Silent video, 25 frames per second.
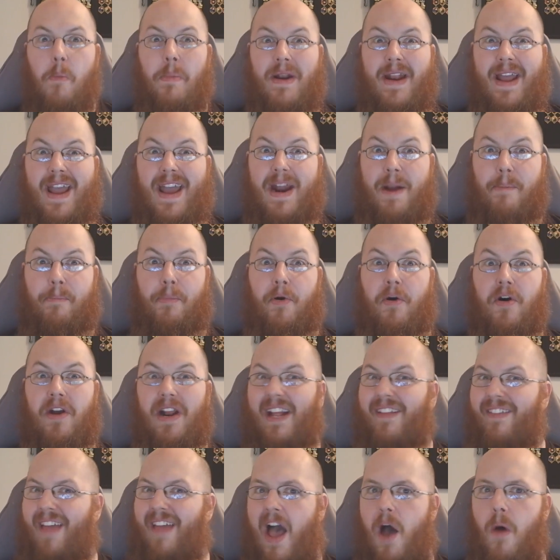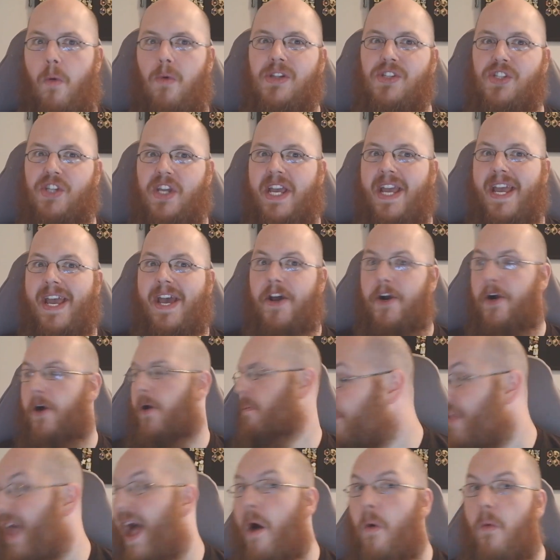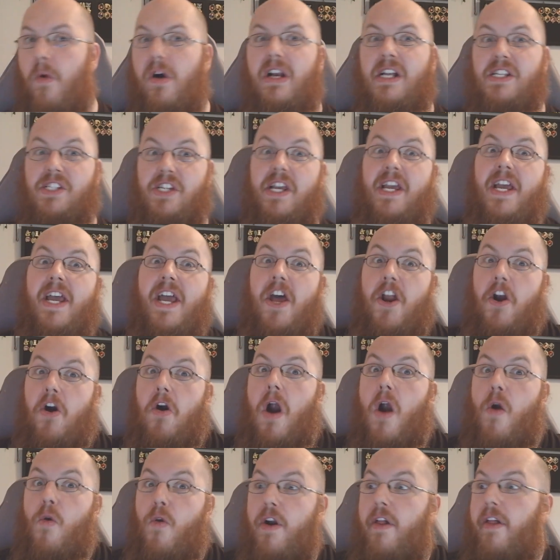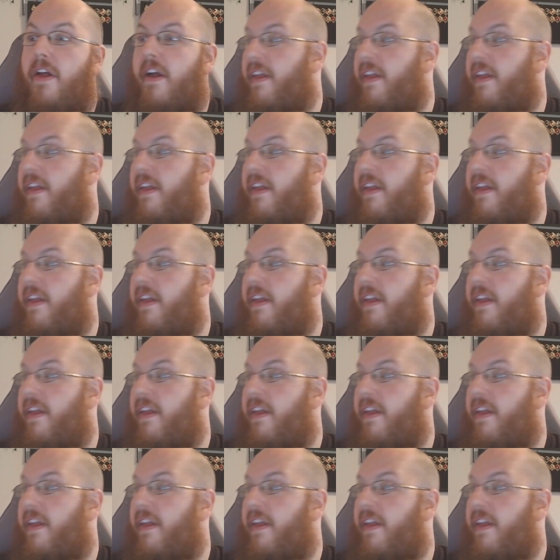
banana pudding. That one's a hitter. That one is a hitter. I really